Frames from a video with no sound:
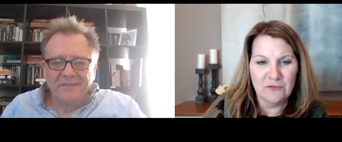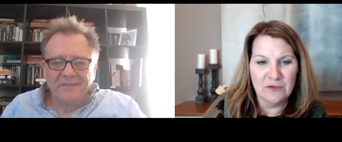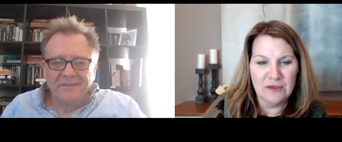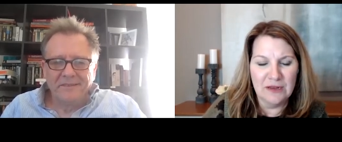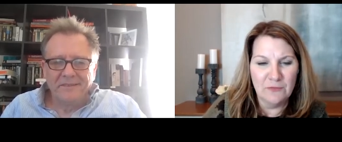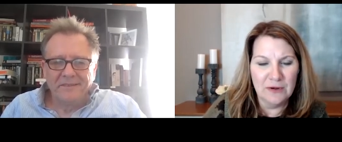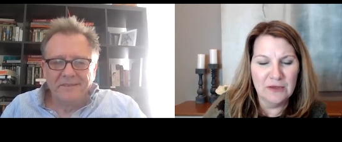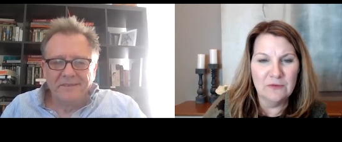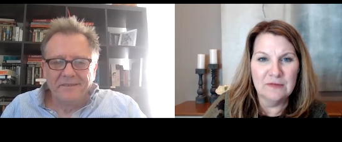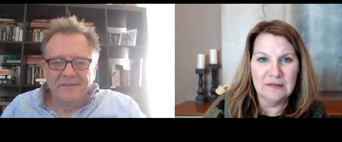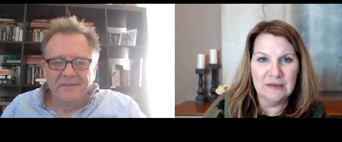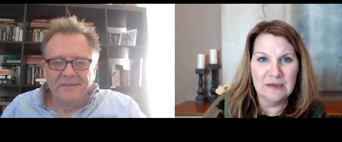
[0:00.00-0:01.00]
Speaker 1: or, you know, what do
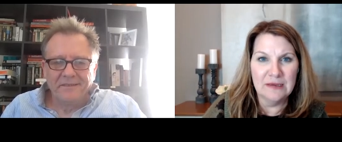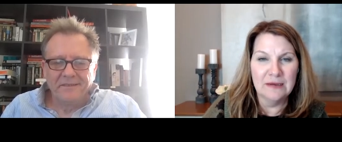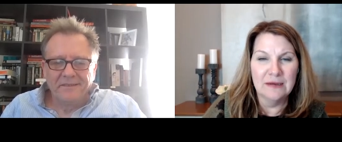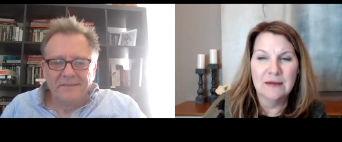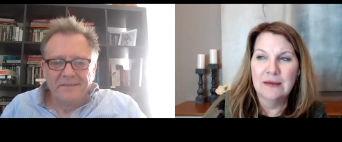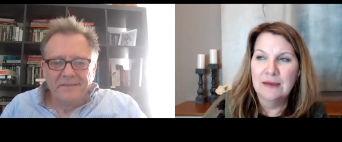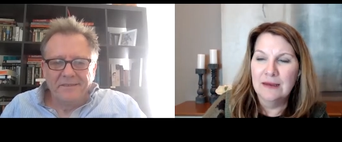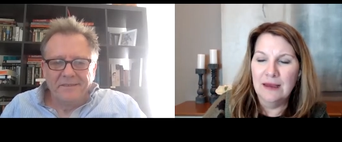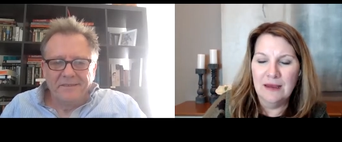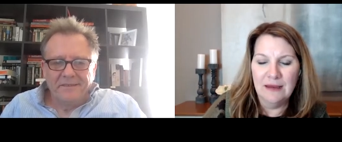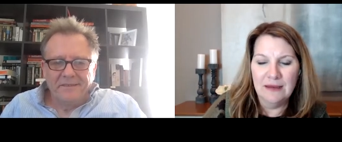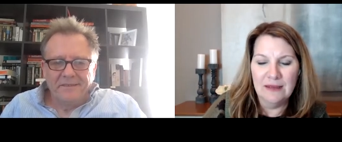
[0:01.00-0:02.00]
you see
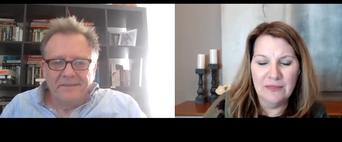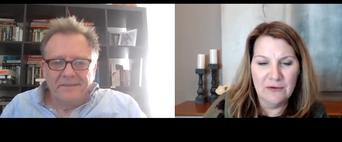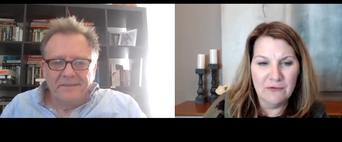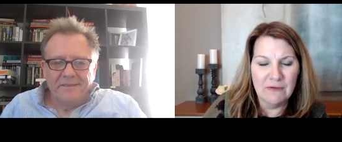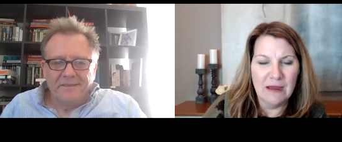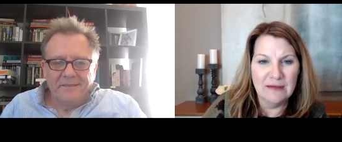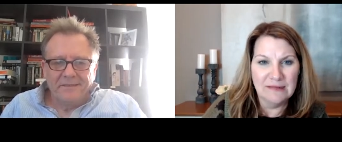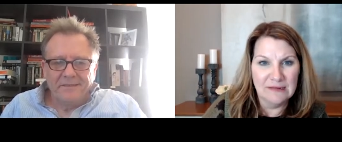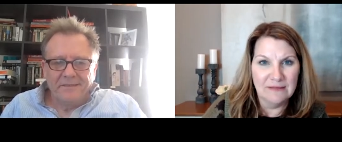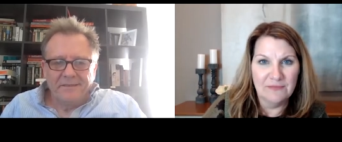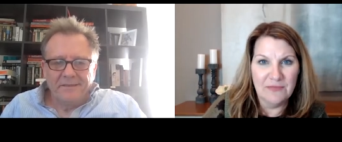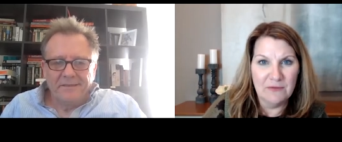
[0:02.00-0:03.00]
uh, in the
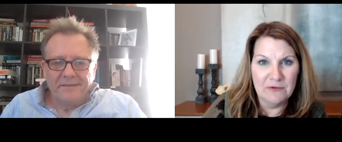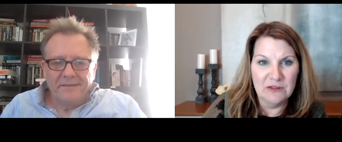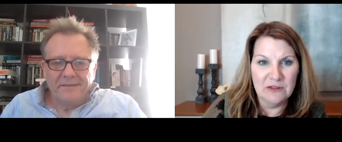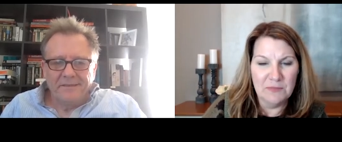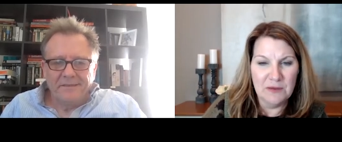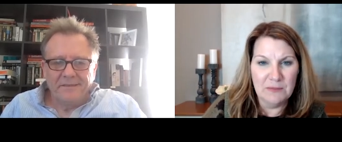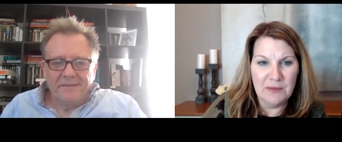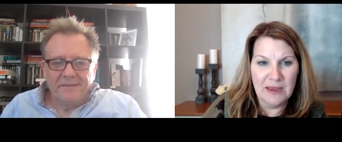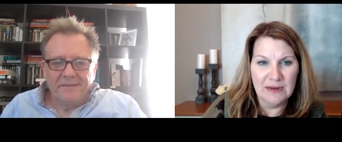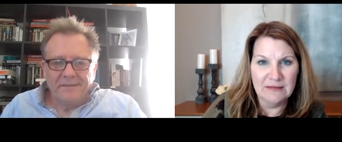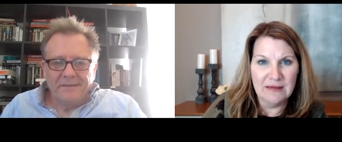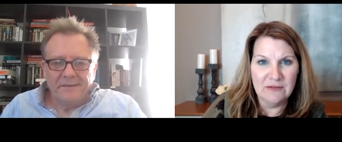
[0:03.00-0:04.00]
horizon that we should be
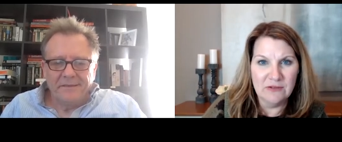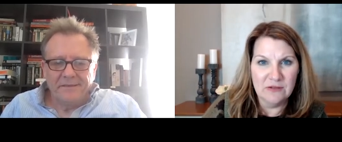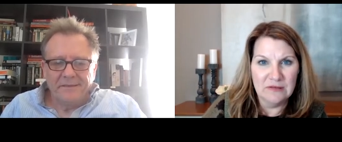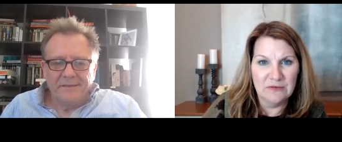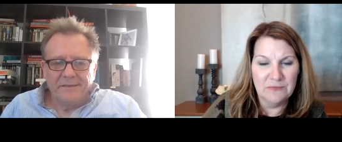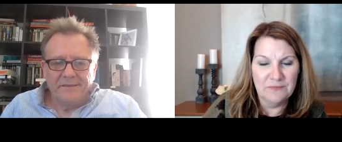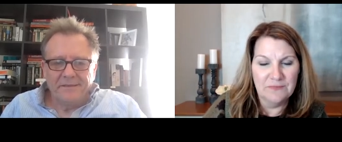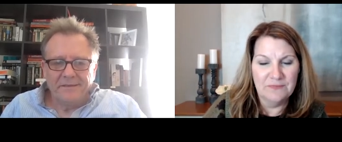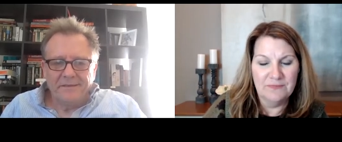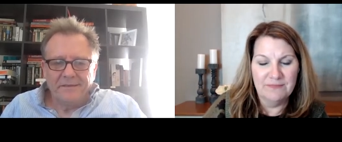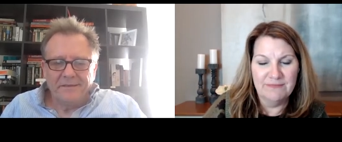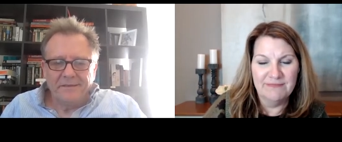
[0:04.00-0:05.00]
paying attention to?
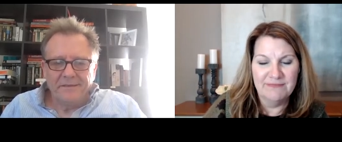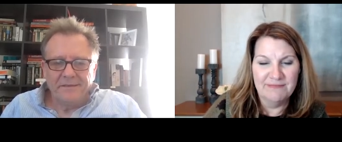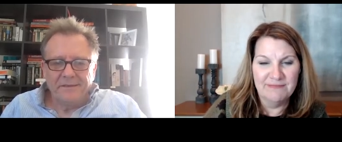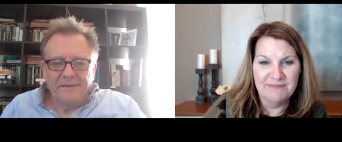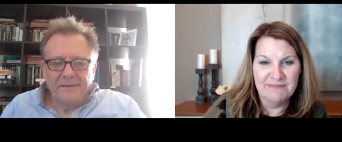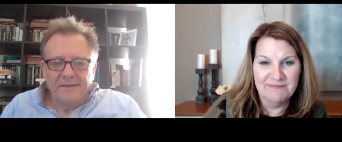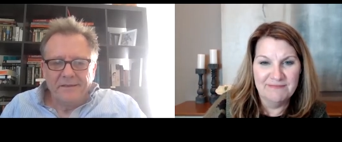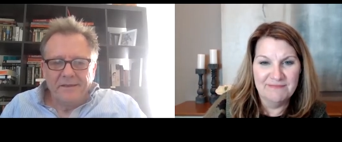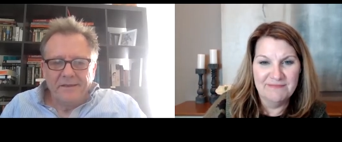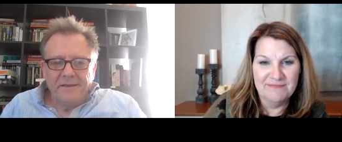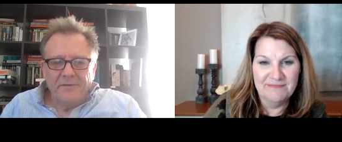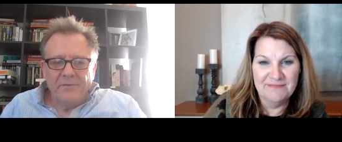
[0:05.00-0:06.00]

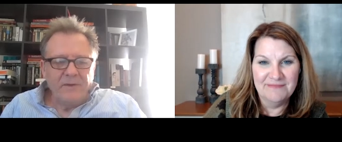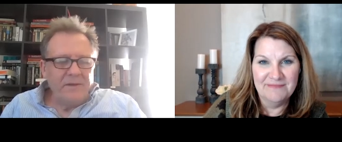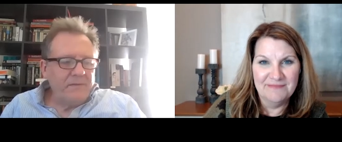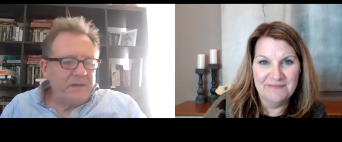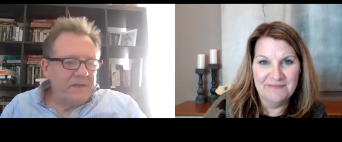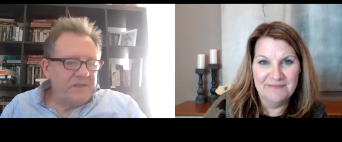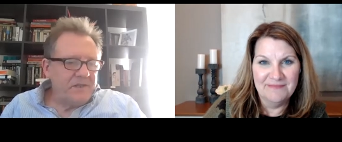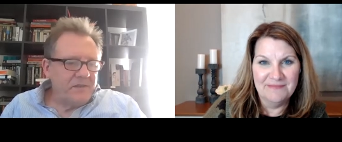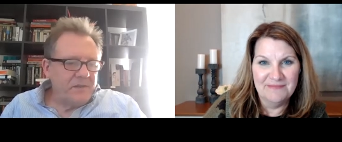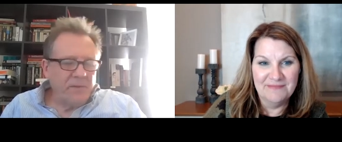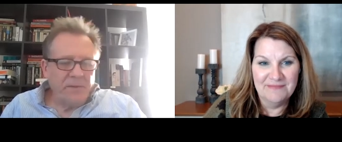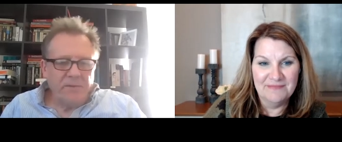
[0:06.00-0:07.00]
Speaker 2: Reflation of the
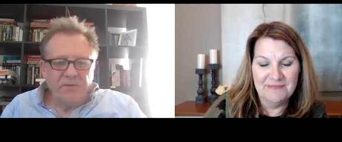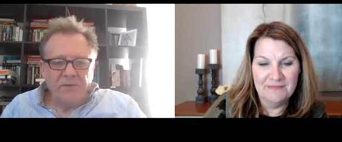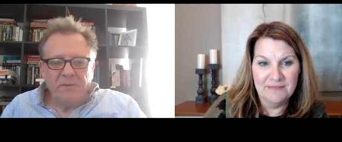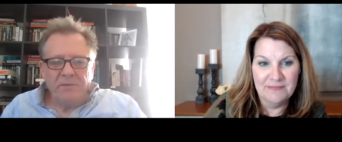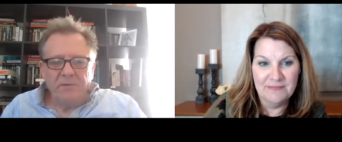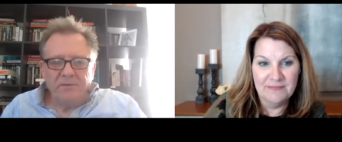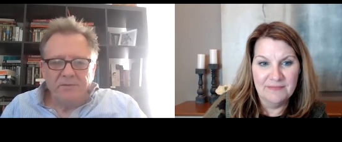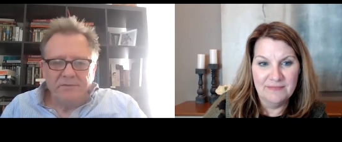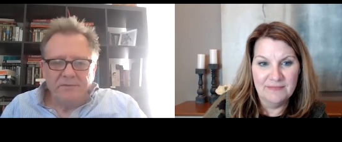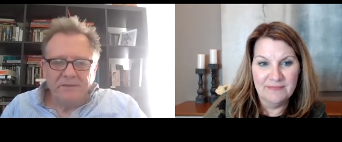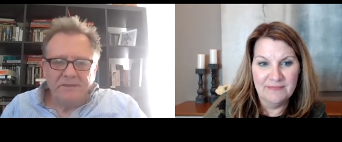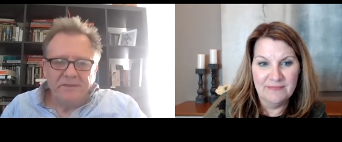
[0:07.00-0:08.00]
property bubble.
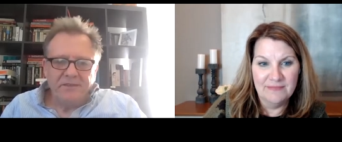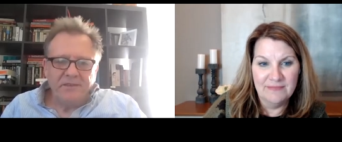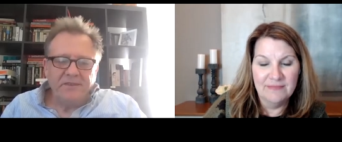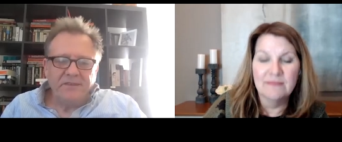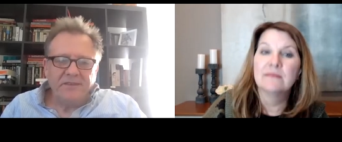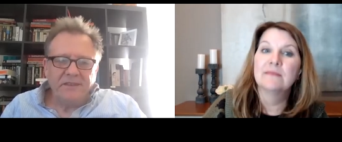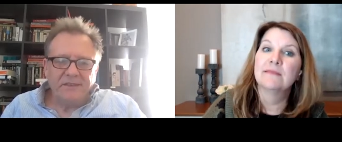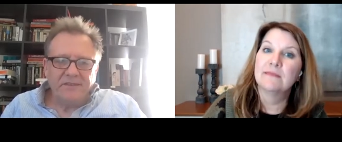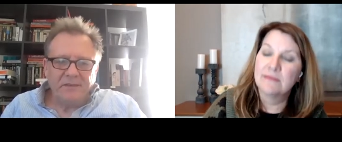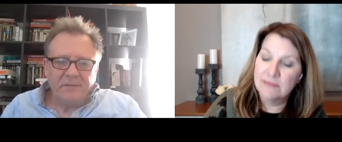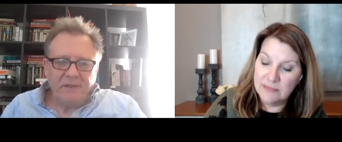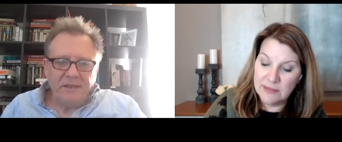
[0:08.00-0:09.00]
And some of these signs are
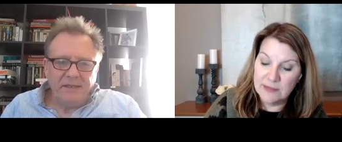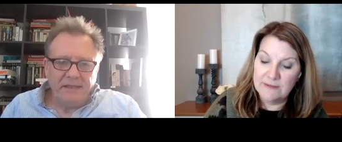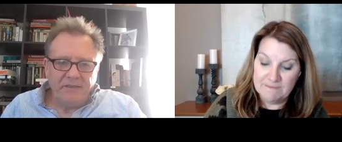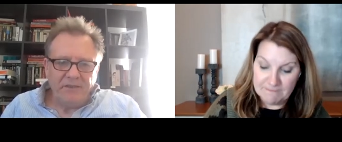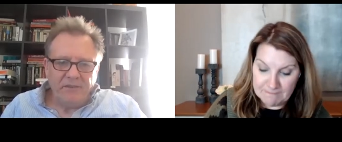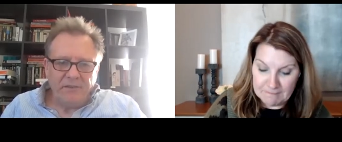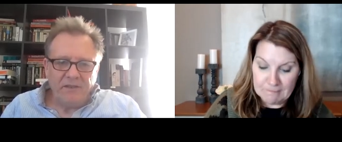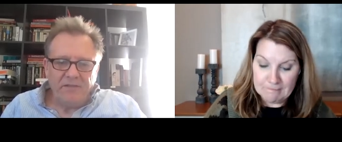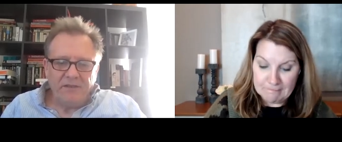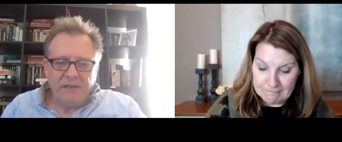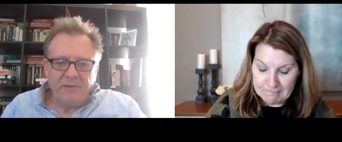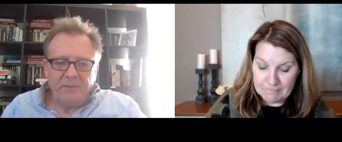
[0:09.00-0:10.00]
being easier on the
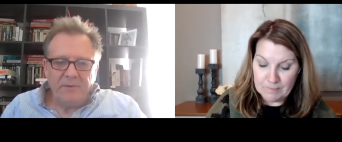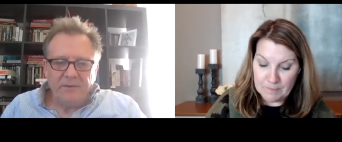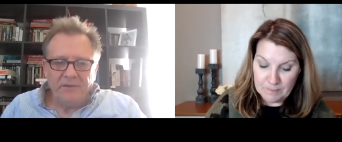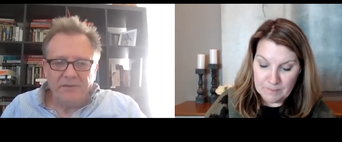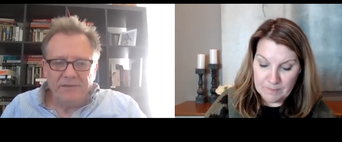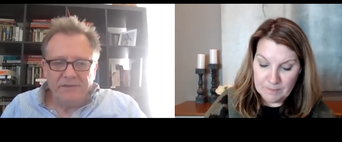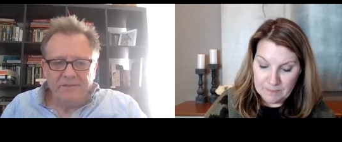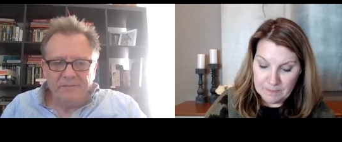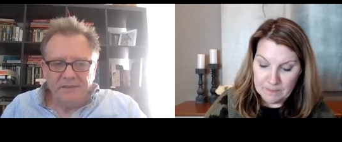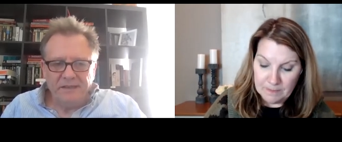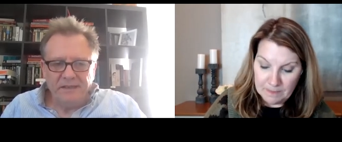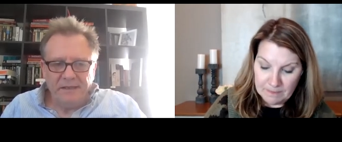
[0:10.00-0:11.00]
developers.
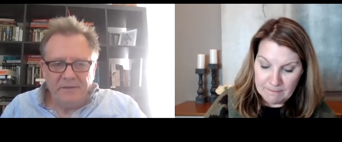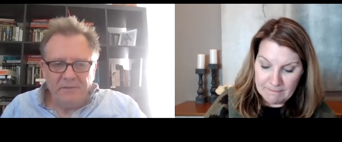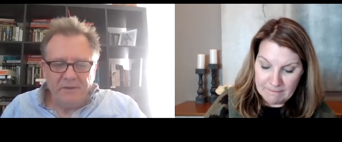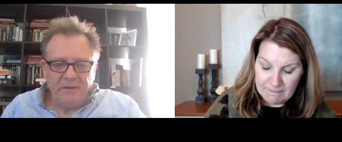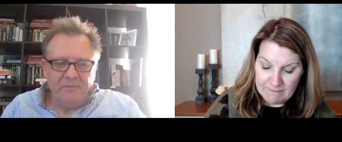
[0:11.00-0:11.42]
And then we're,